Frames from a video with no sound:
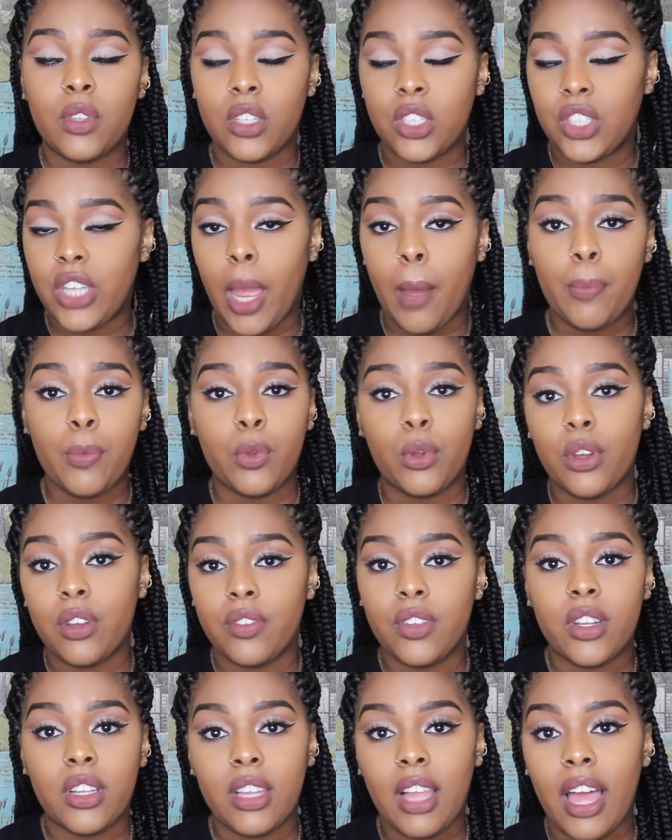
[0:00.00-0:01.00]
chapter of
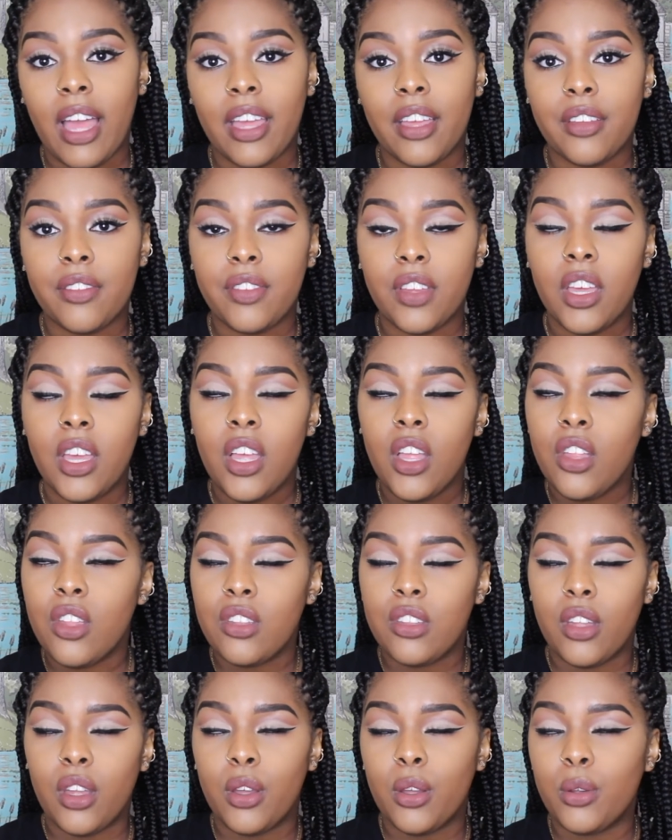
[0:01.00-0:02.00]
your life.
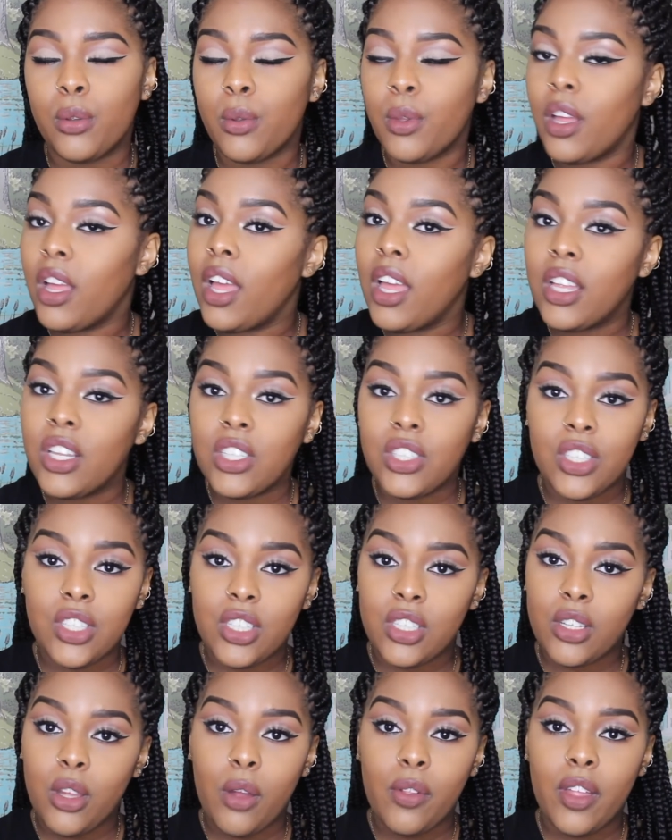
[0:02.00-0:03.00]
So
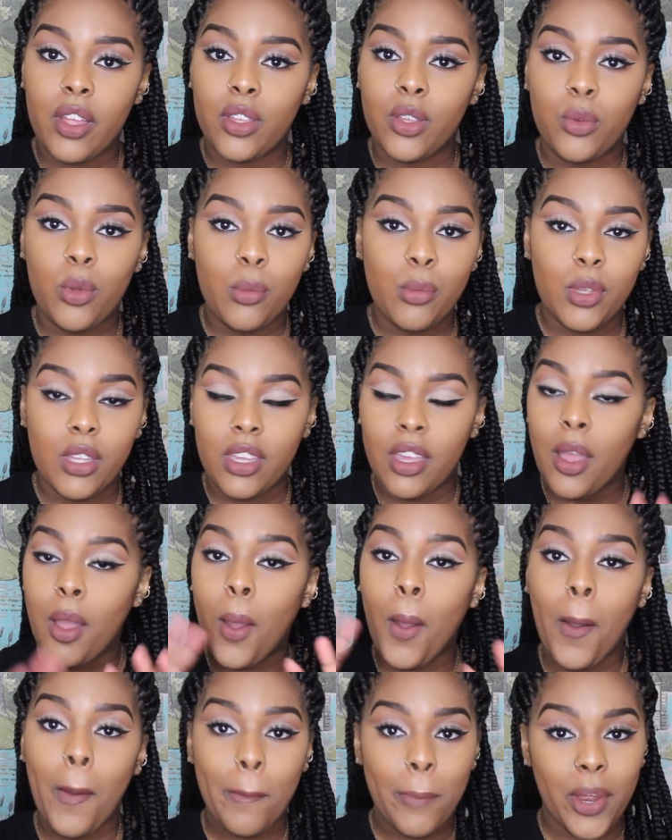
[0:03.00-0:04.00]
just know that you will be
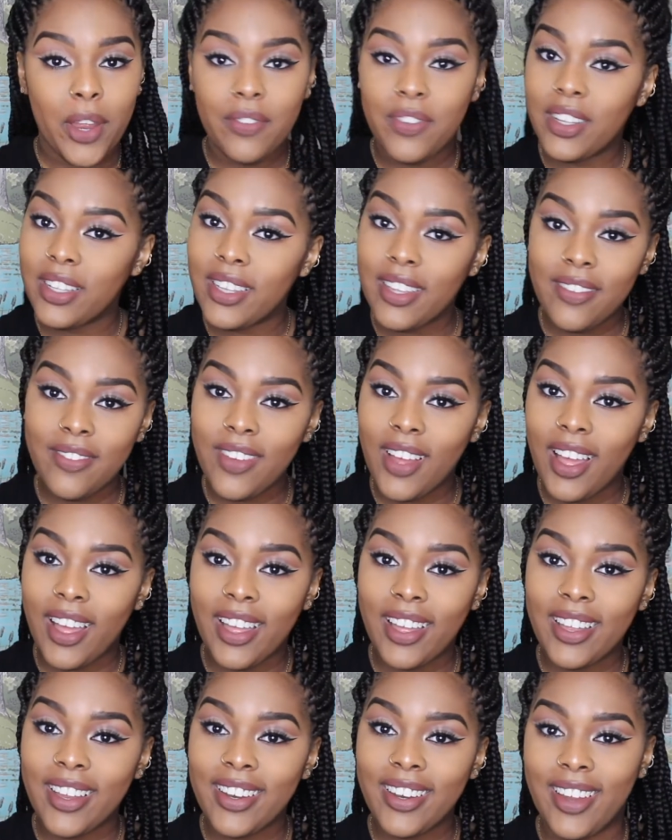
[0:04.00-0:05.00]
perfectly
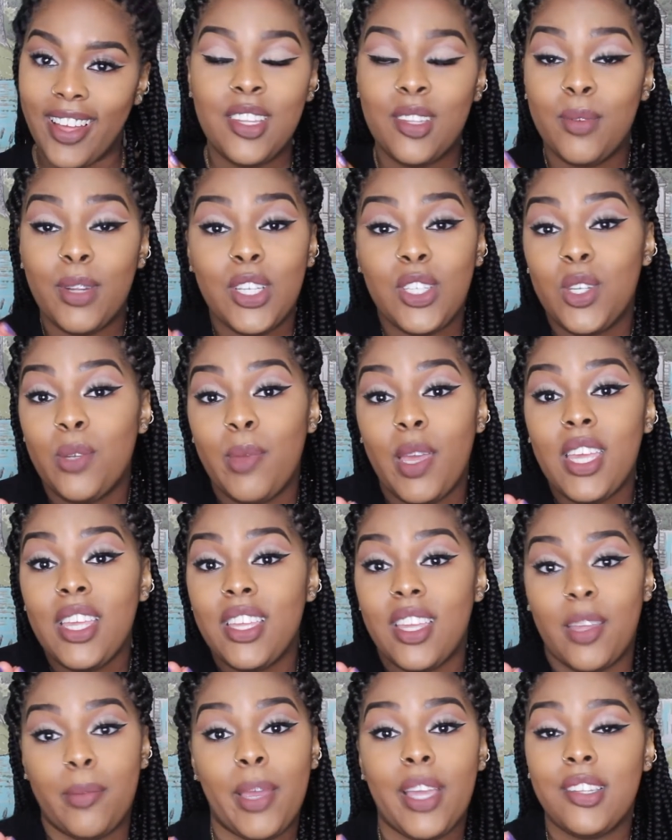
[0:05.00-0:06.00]
fine. It's what you
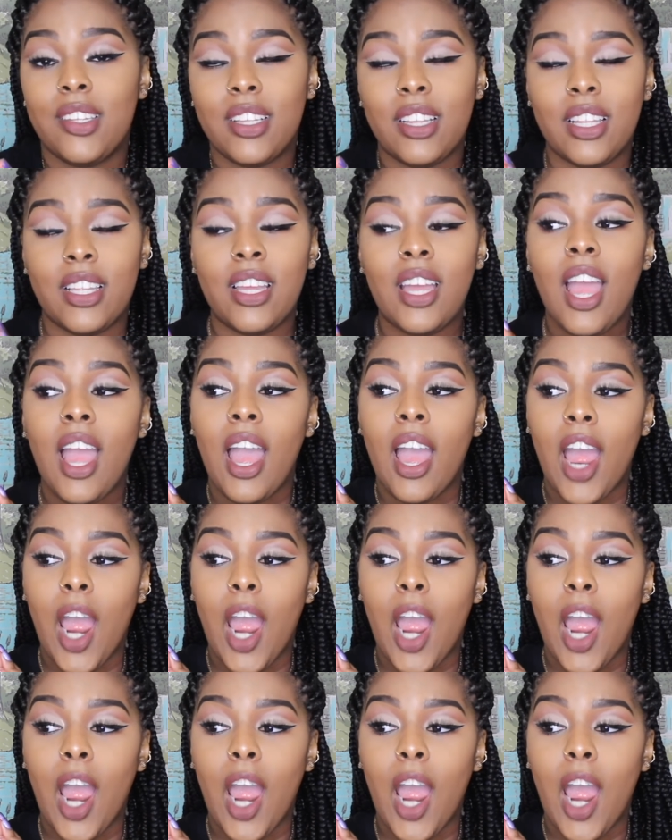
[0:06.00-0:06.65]
make it, basically.